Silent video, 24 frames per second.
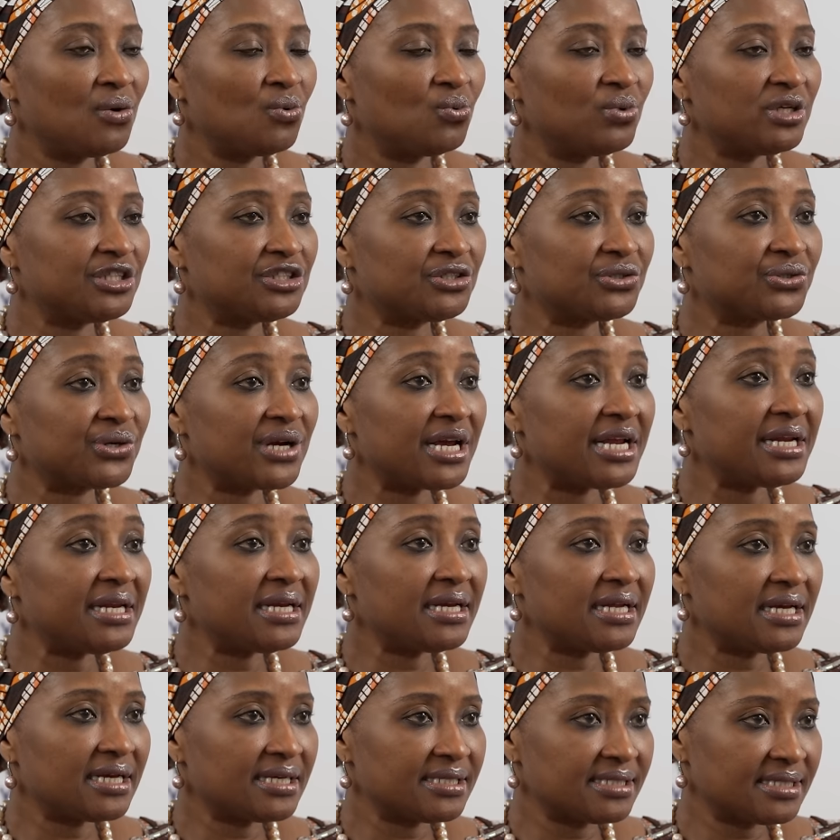We train
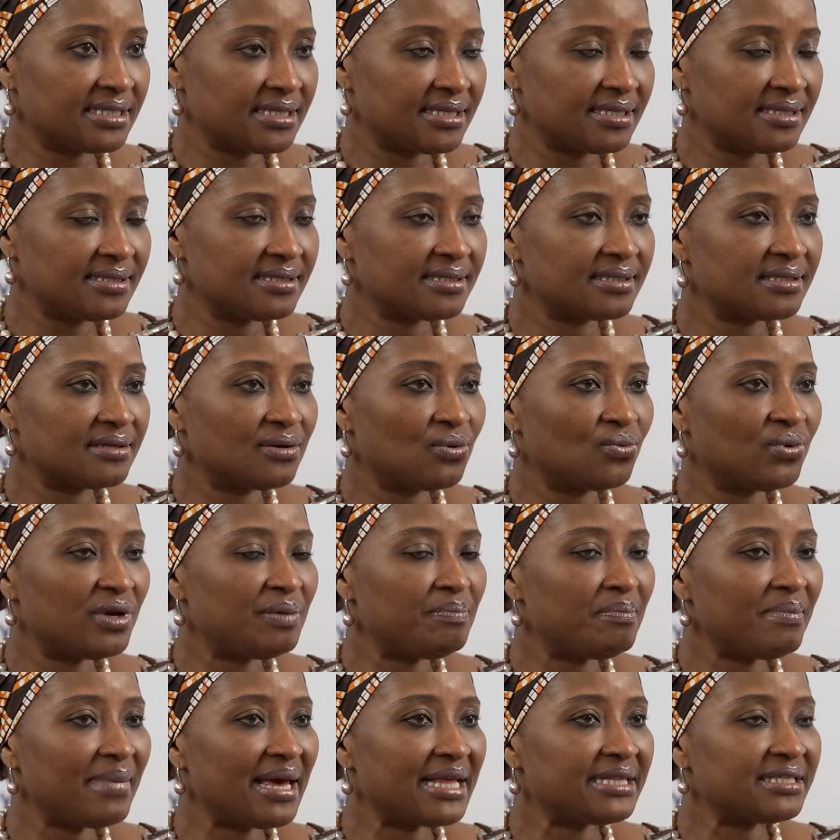nurses, we
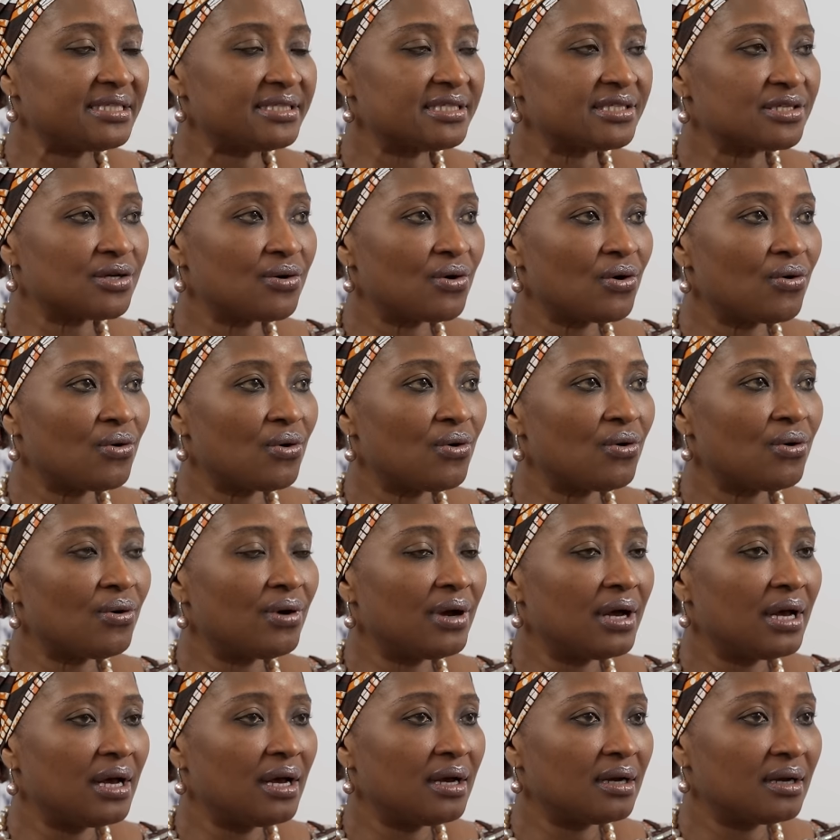mentor
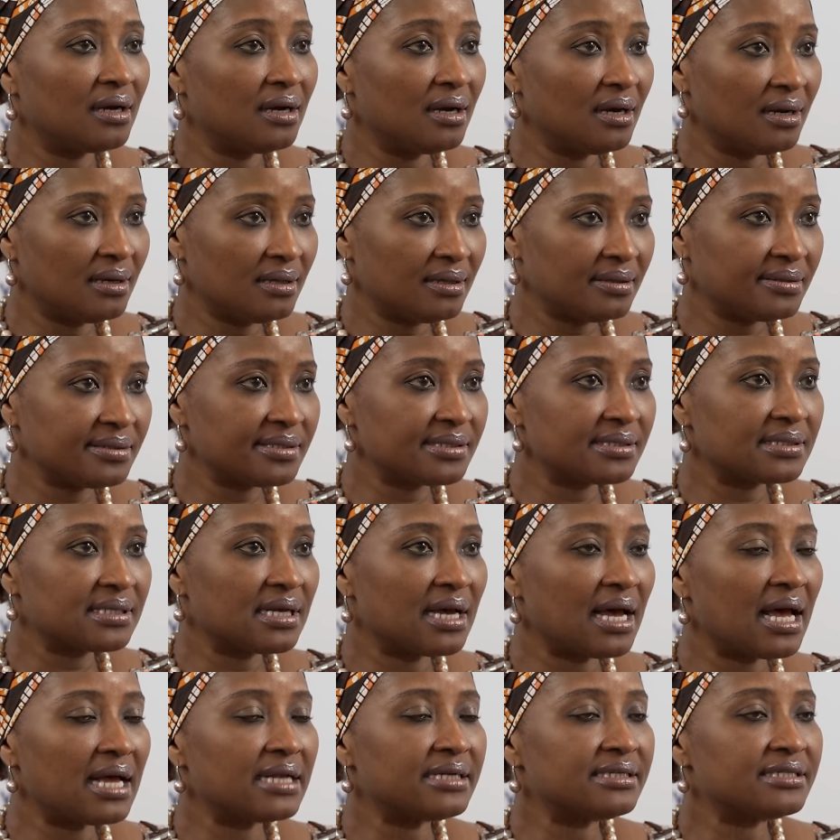girls
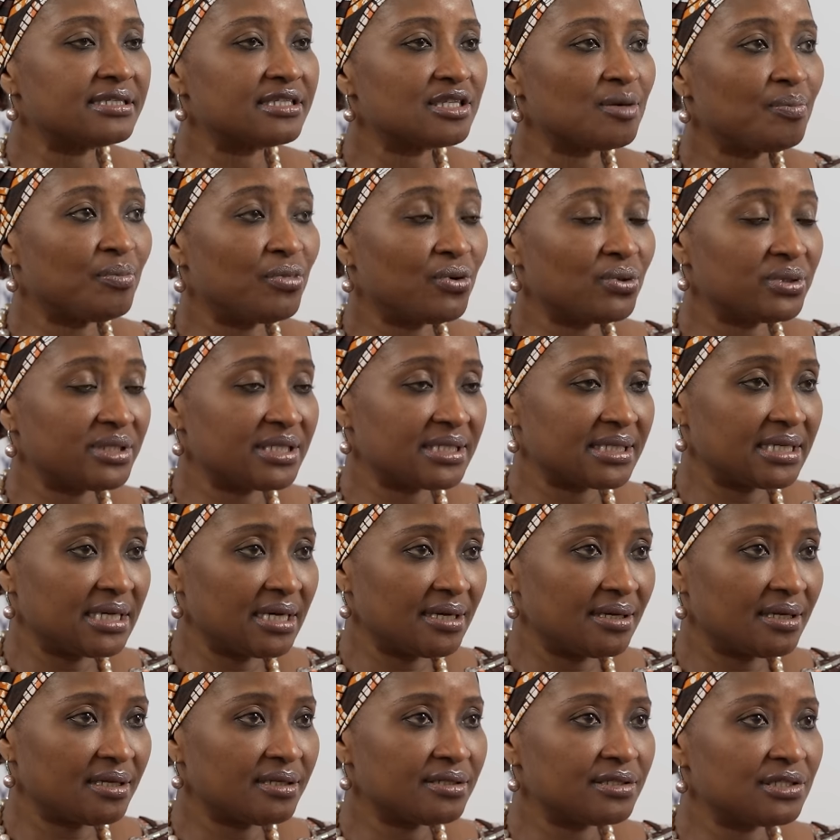and supports
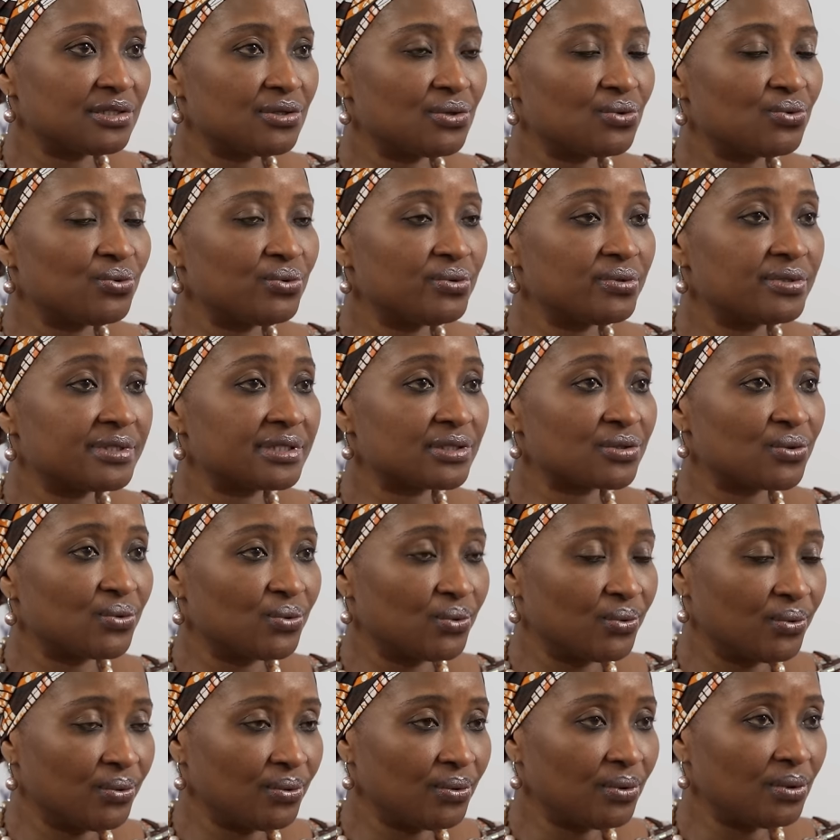girls through
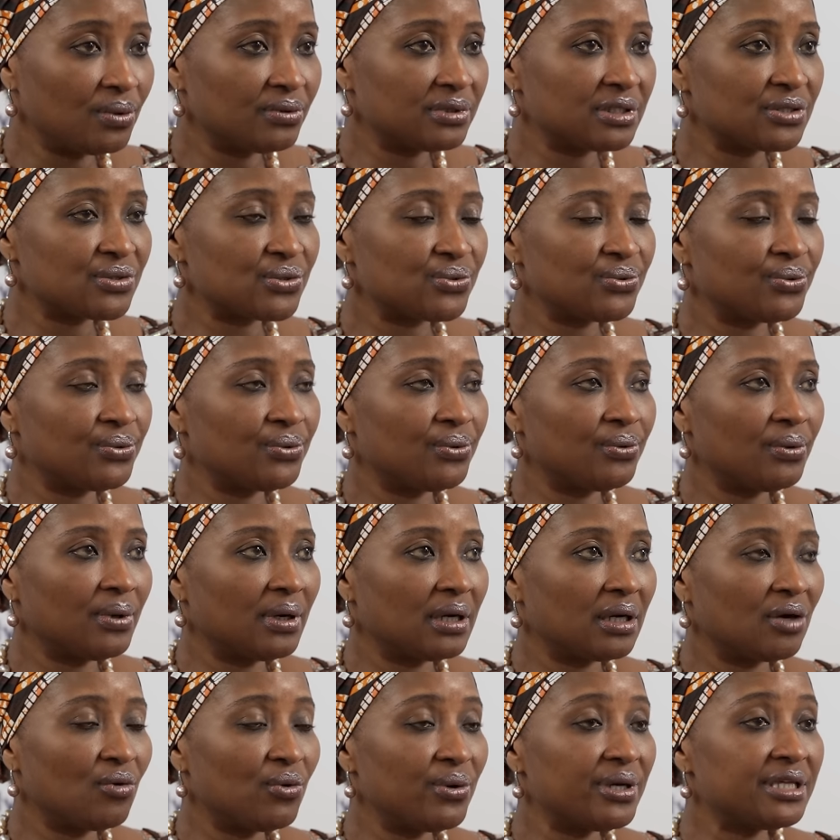school to
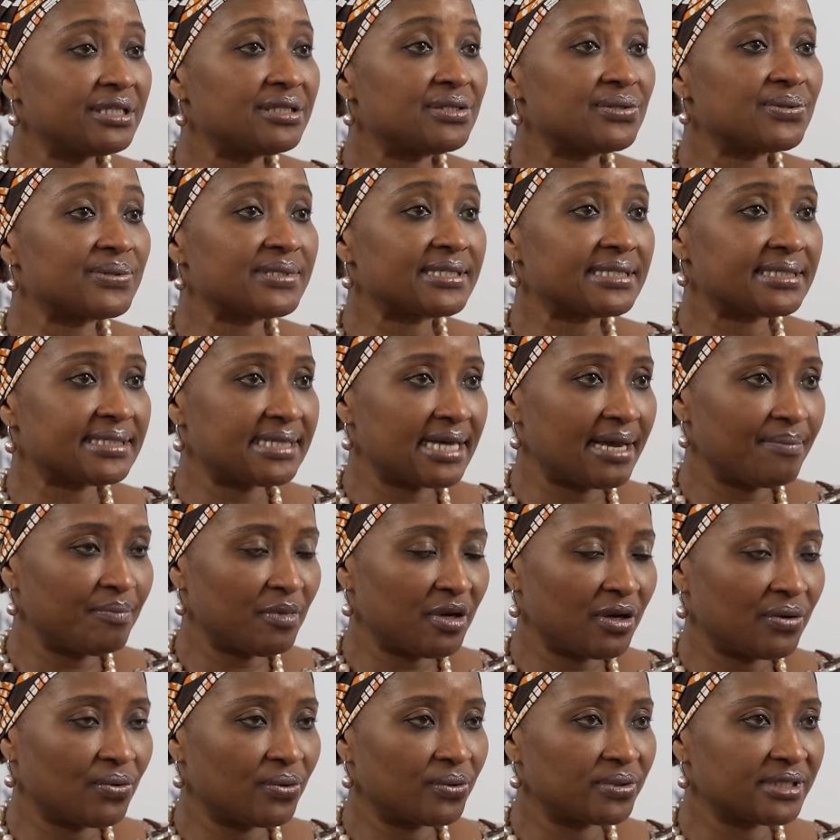go into STEM
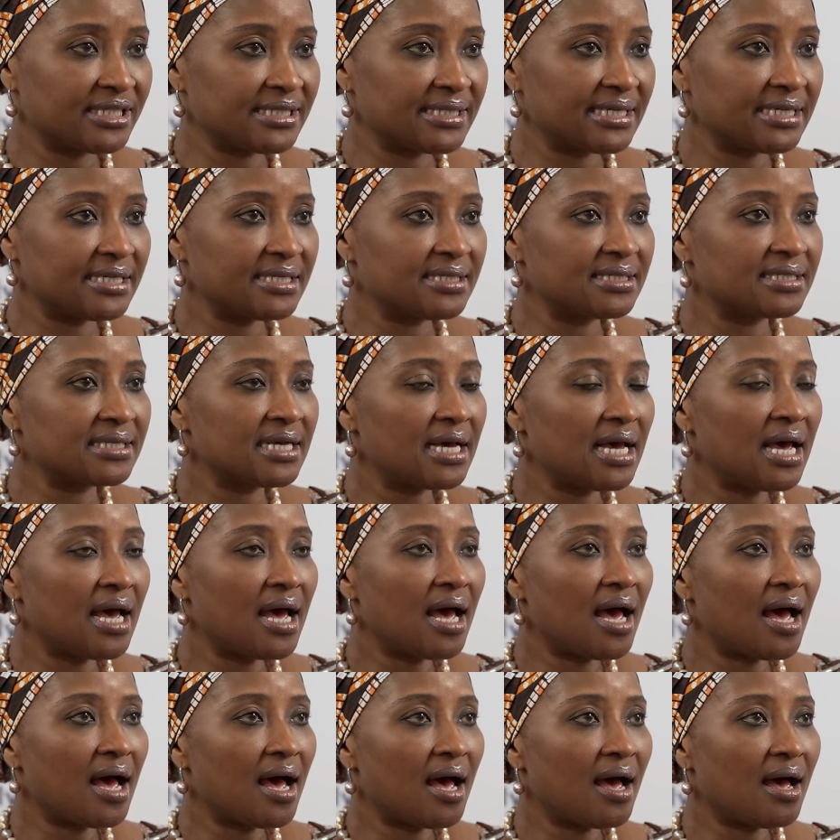courses,
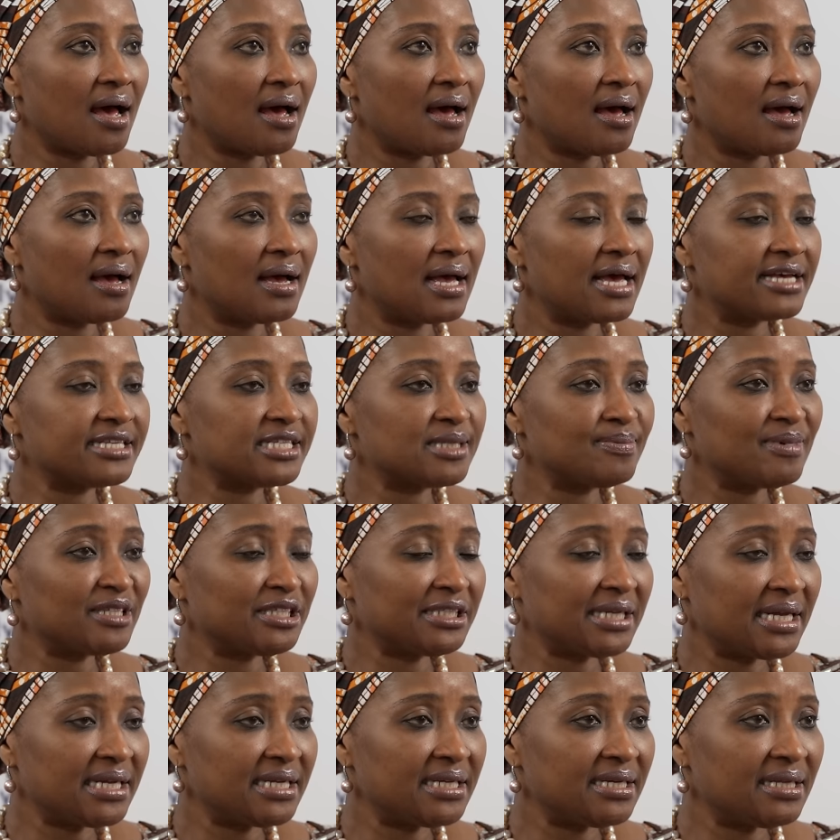uh,
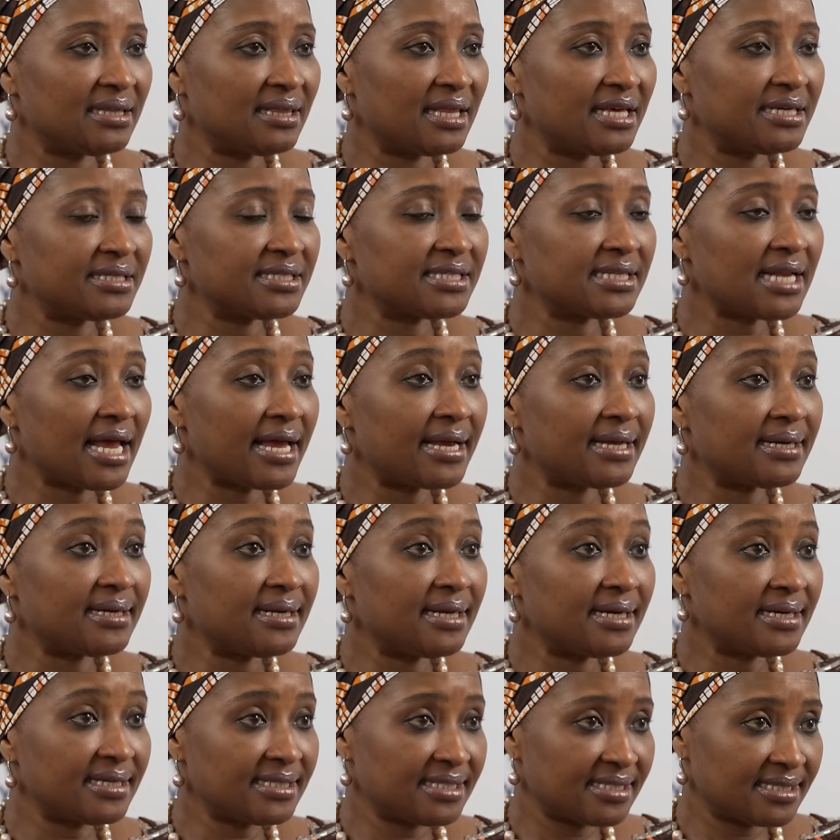especially things like
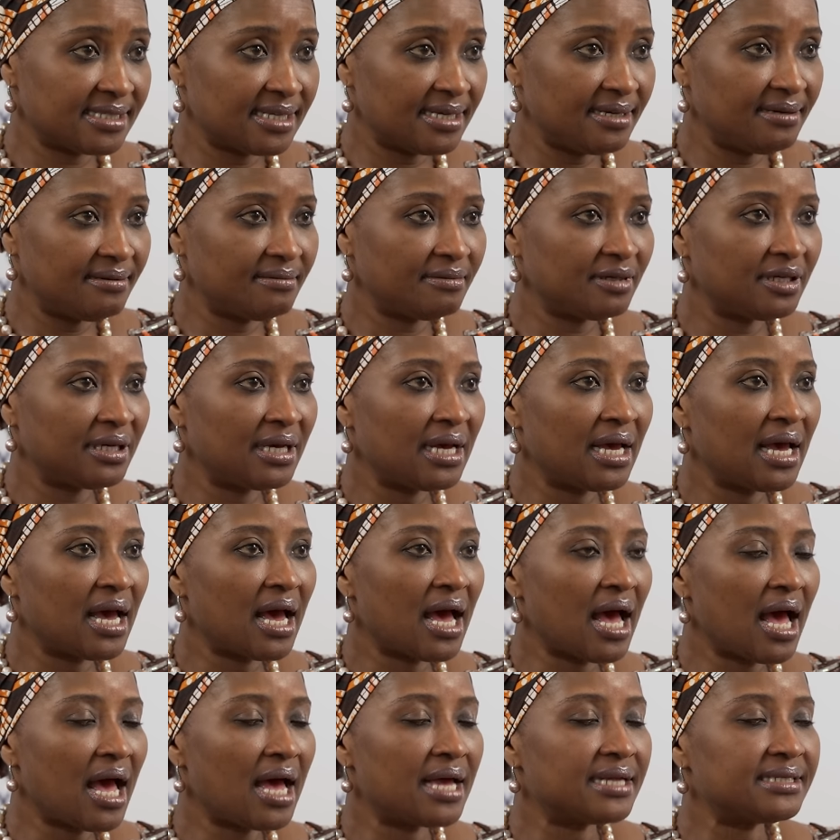nursing
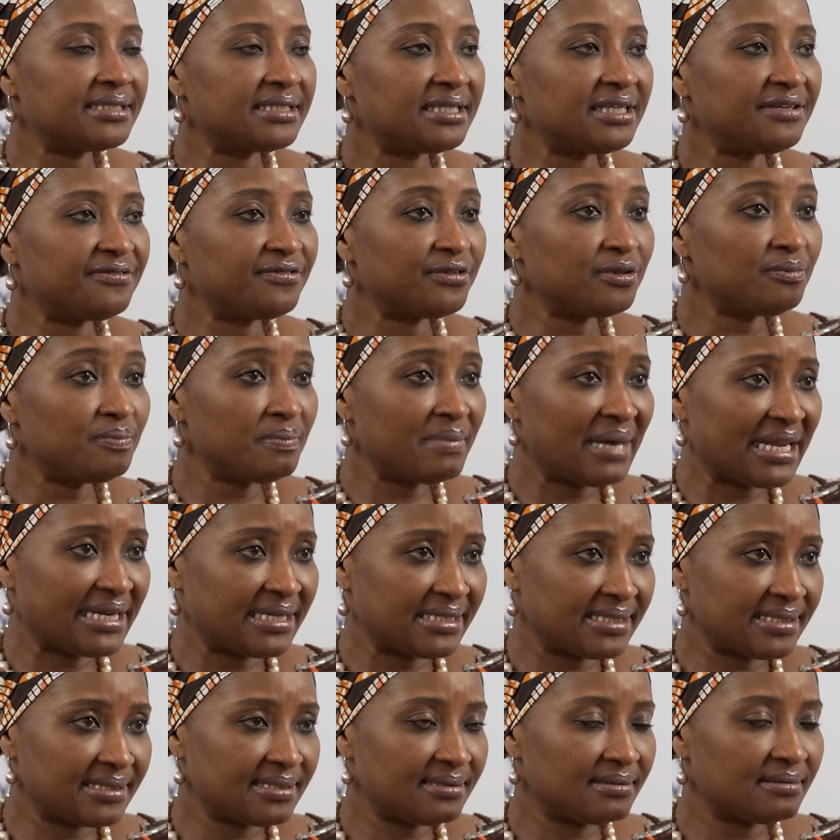and even
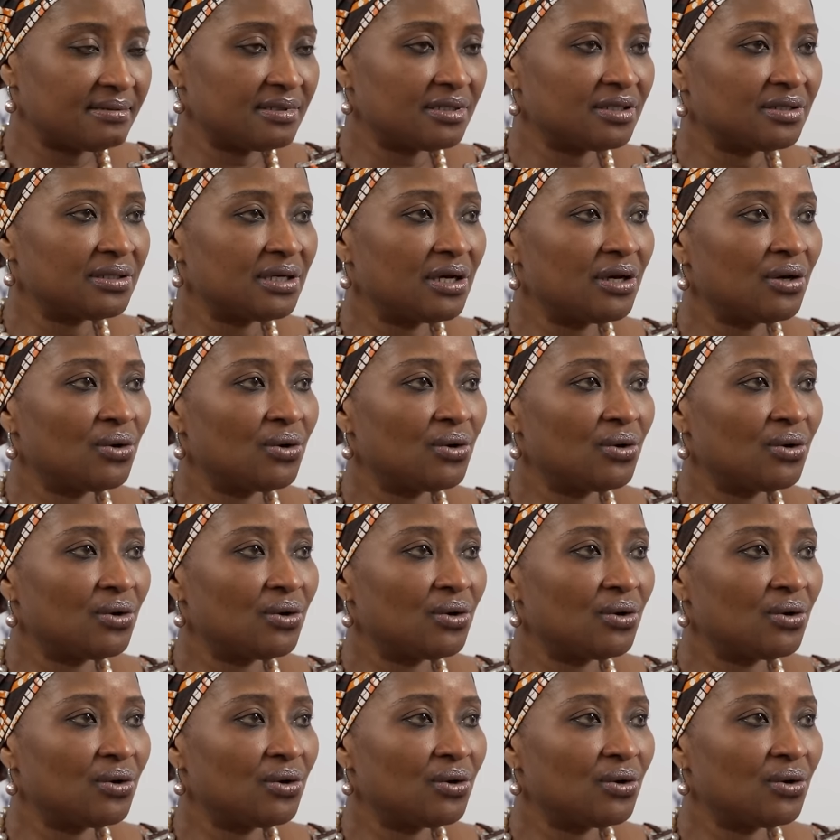medicine.